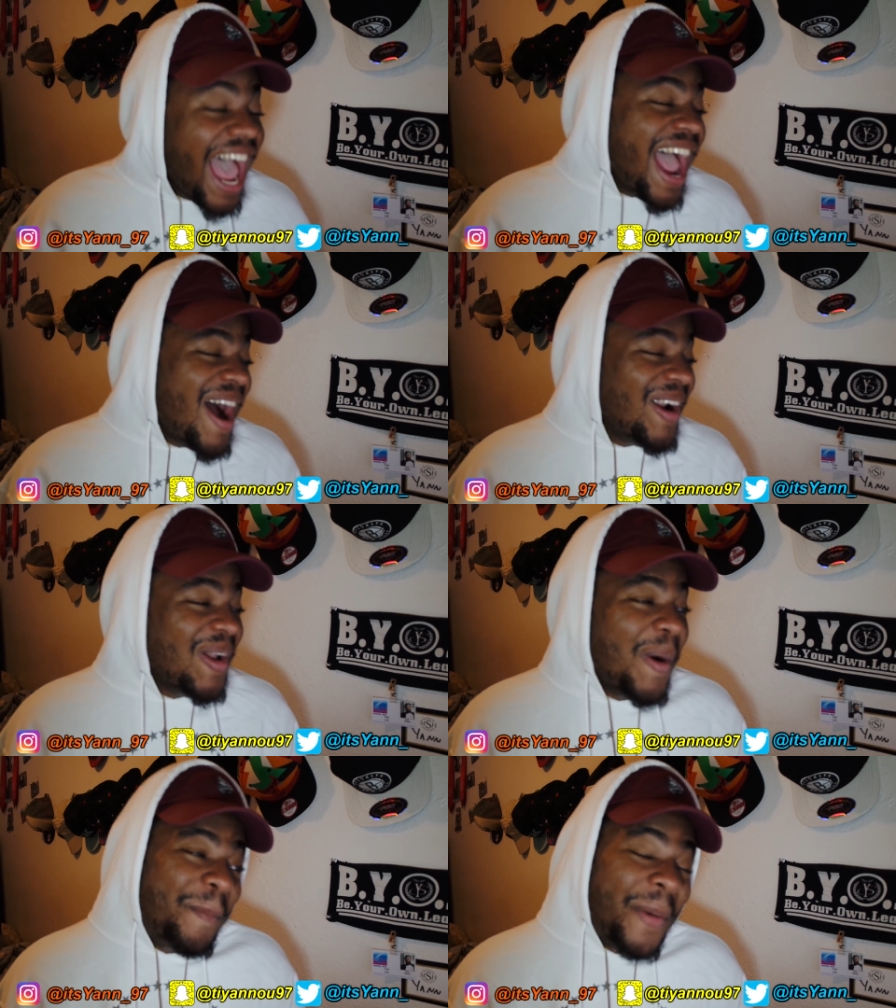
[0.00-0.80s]
hey,
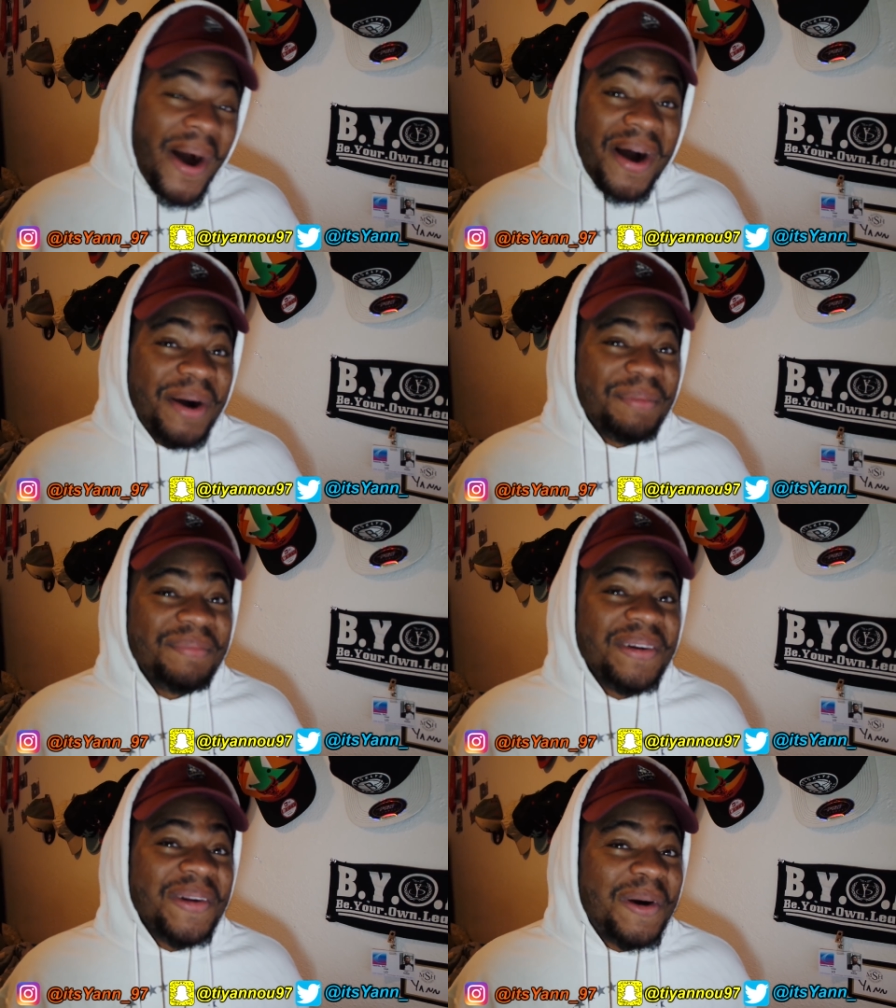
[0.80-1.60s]
Lupo!
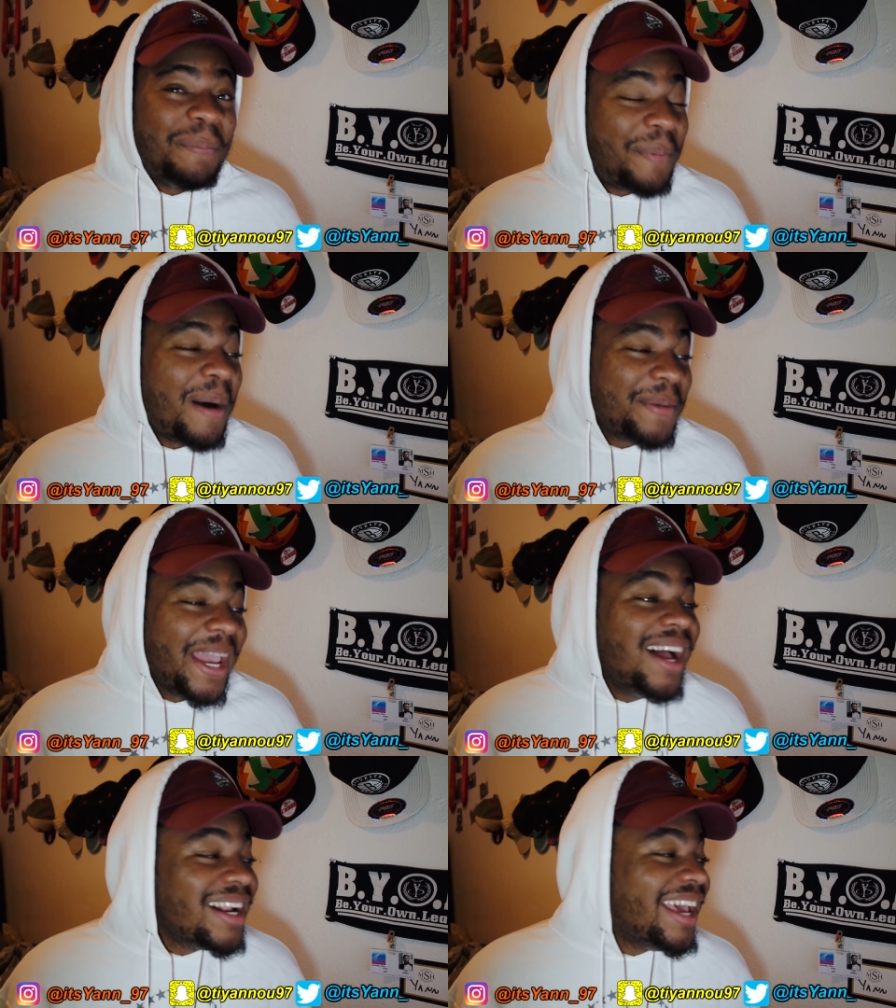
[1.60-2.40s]
Lupo
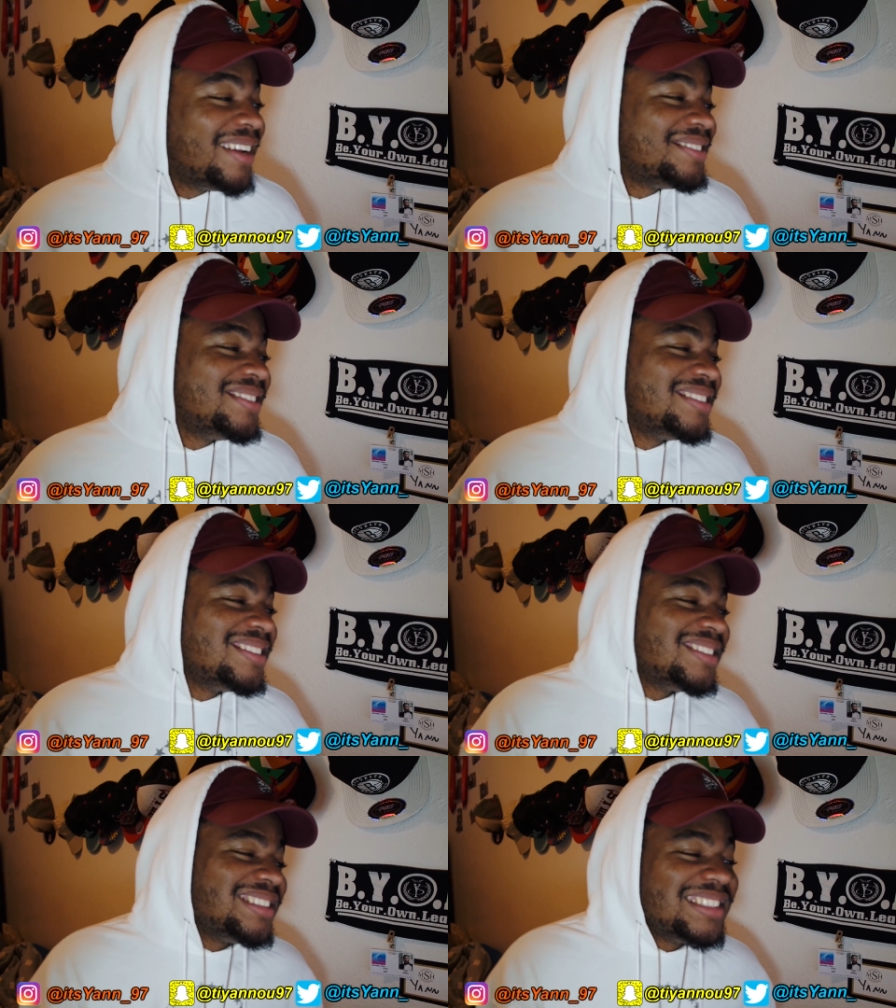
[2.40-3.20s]
killed it!
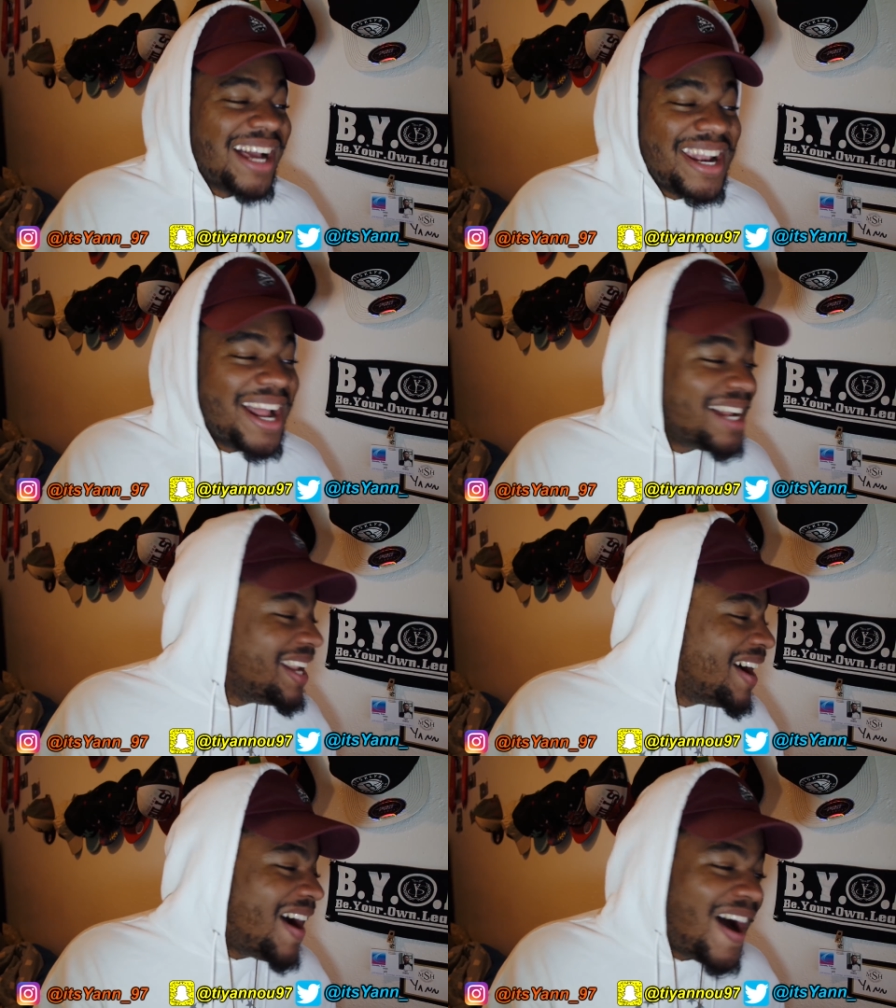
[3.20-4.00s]

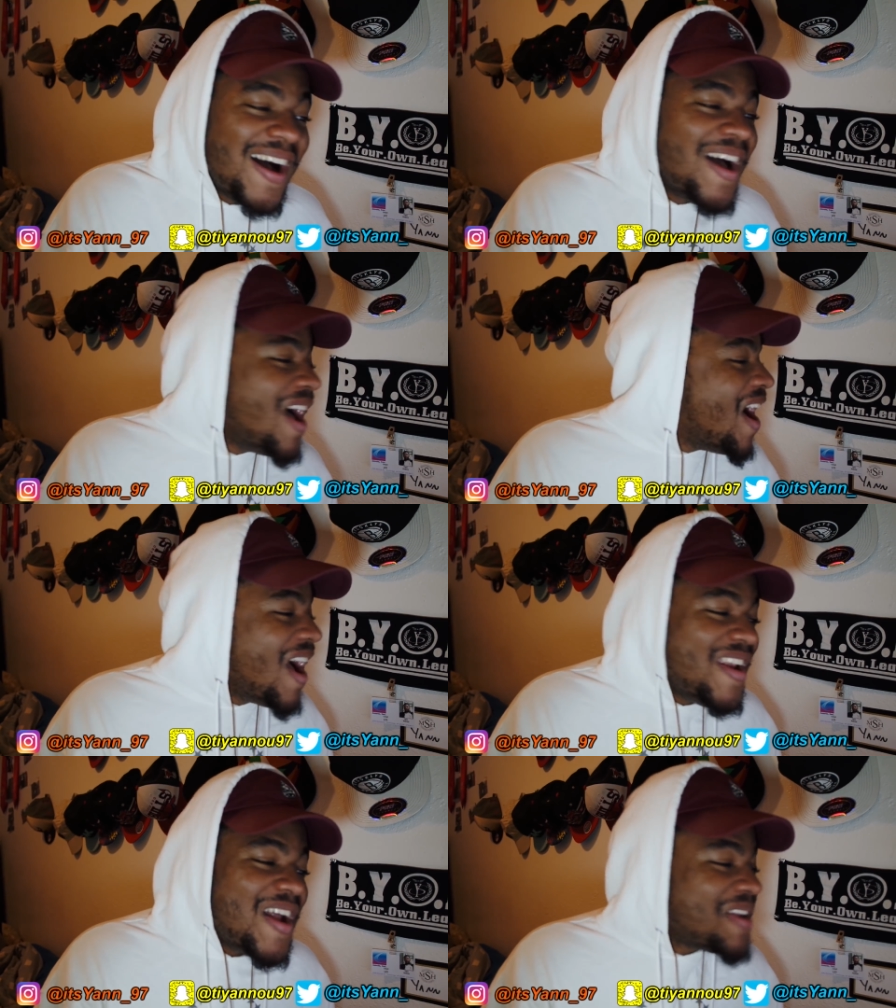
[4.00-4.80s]
Another huh?
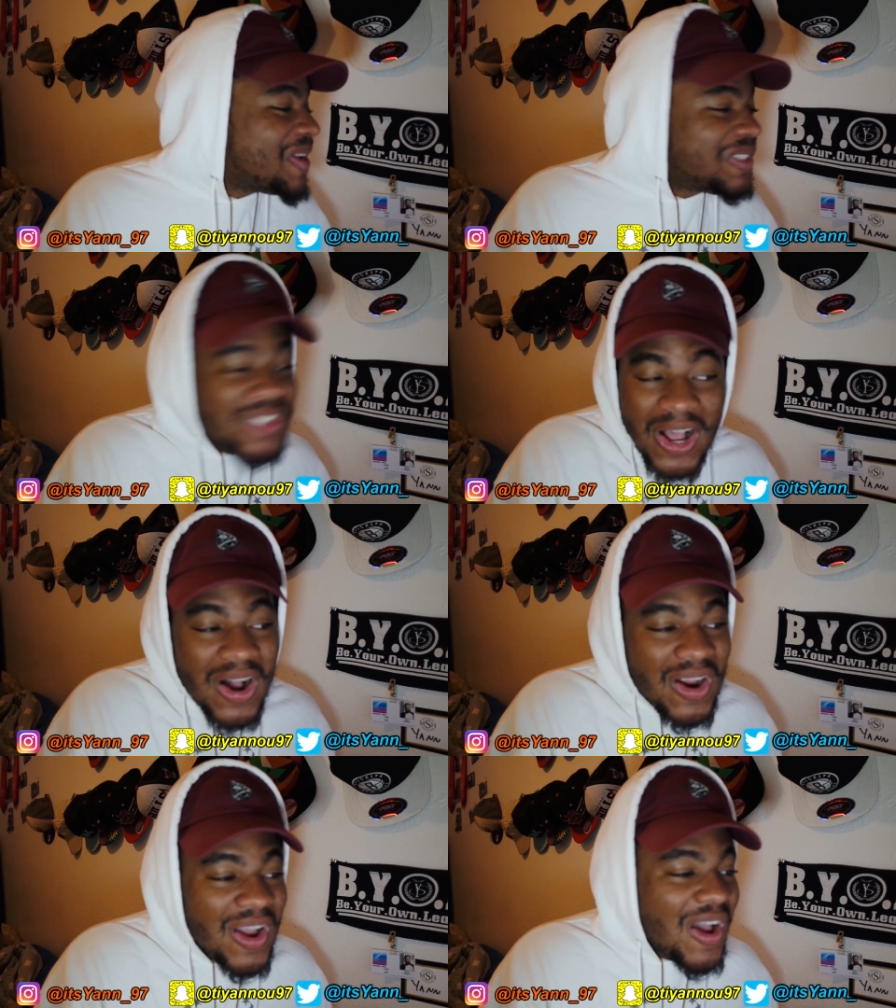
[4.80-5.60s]
another
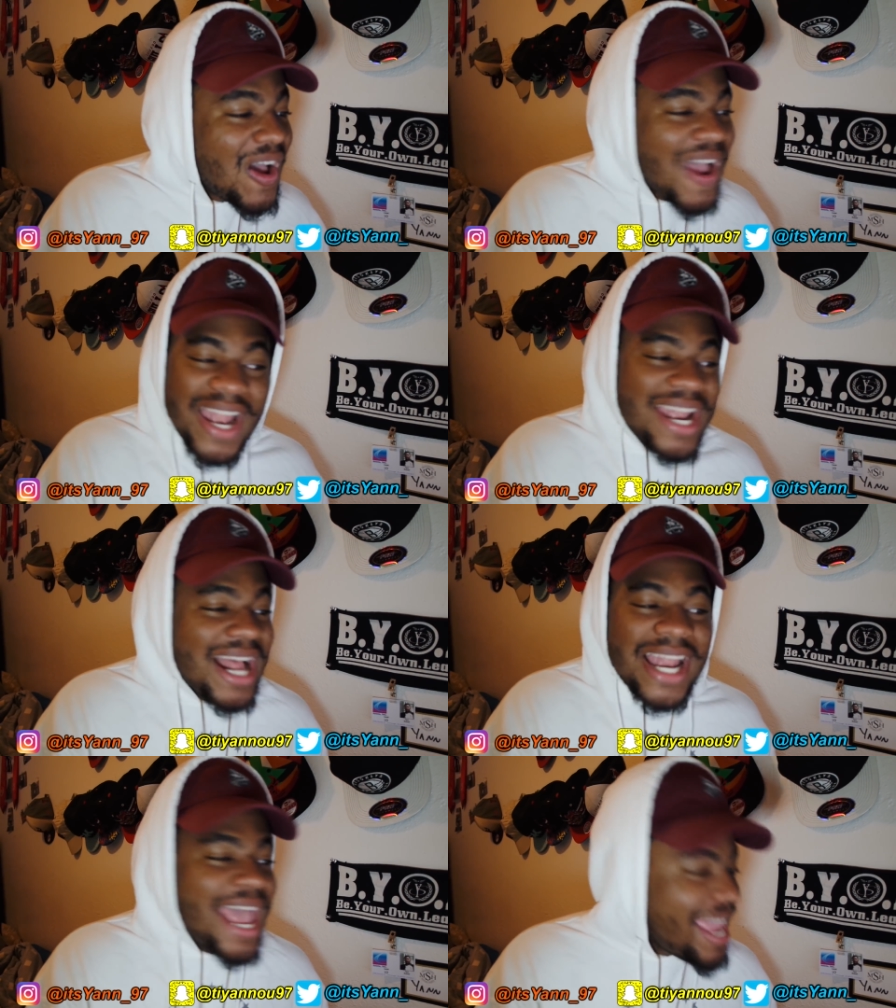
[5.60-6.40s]
song,
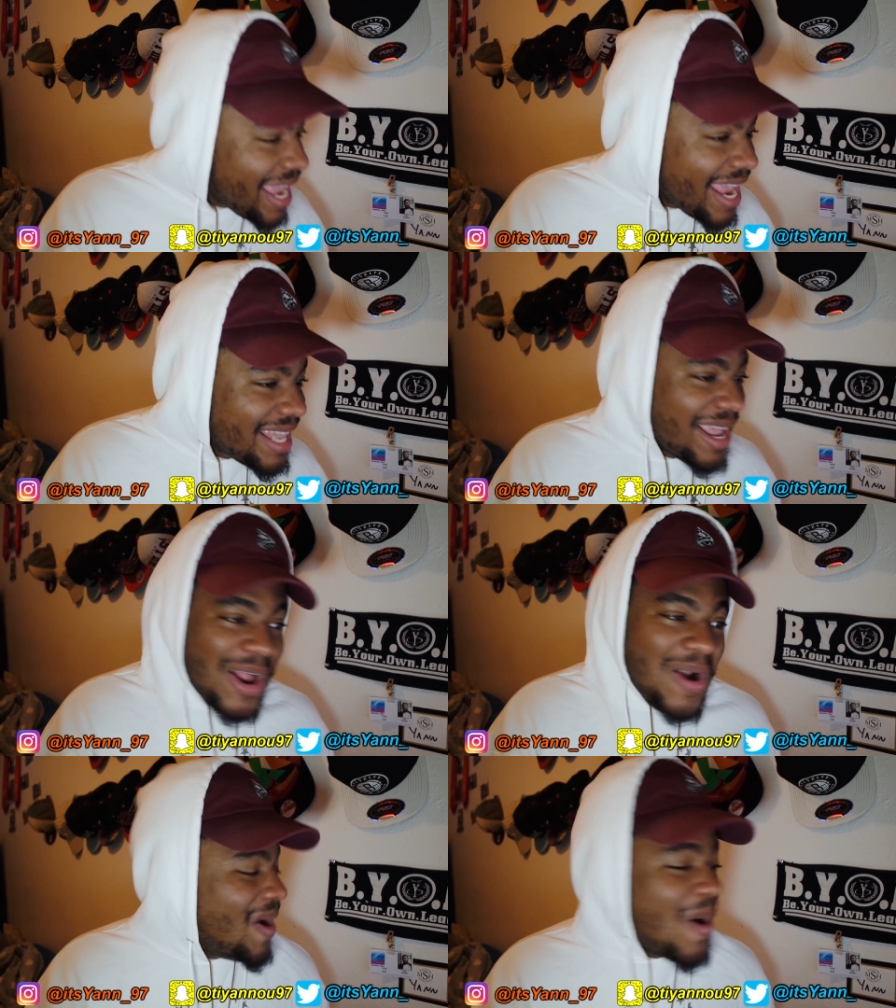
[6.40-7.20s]
another hit.
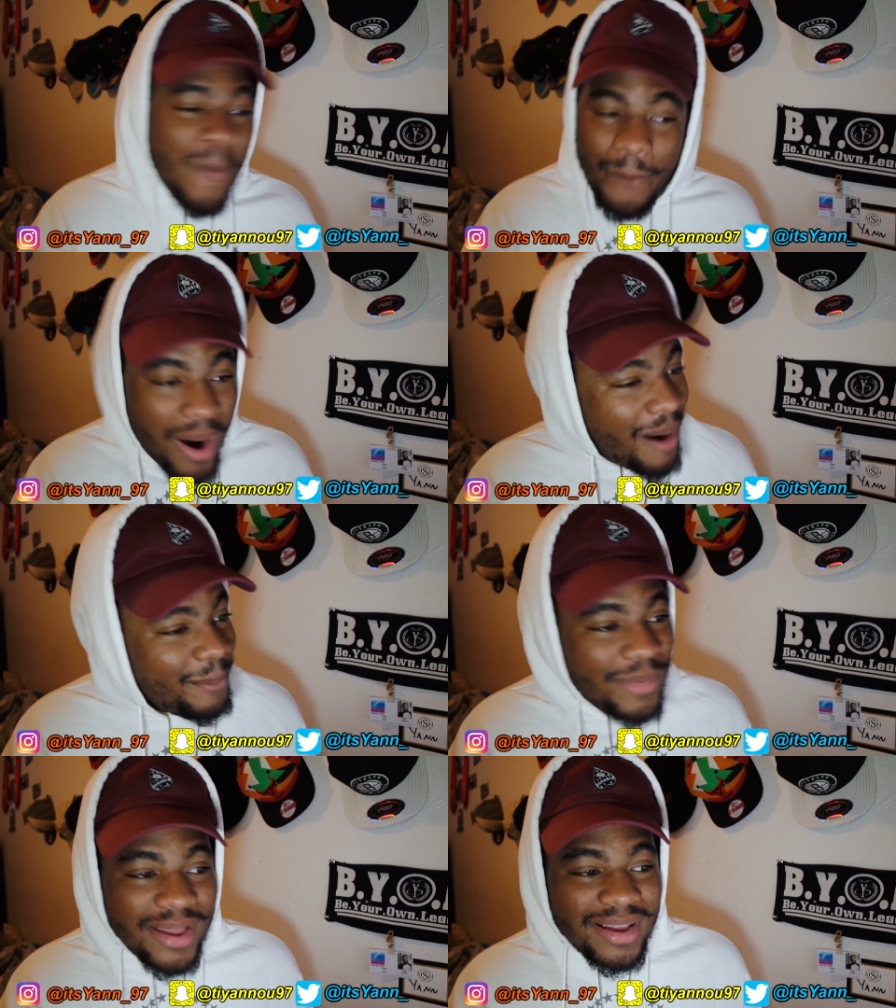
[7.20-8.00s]
Low
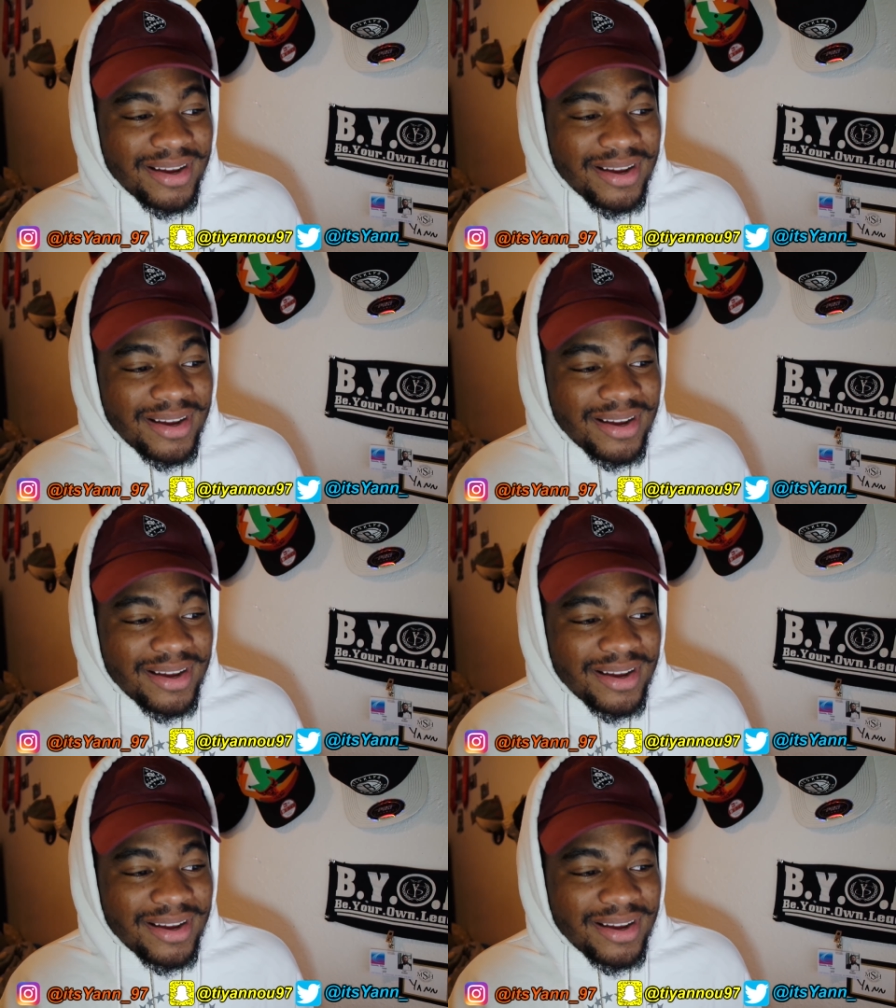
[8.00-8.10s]
pump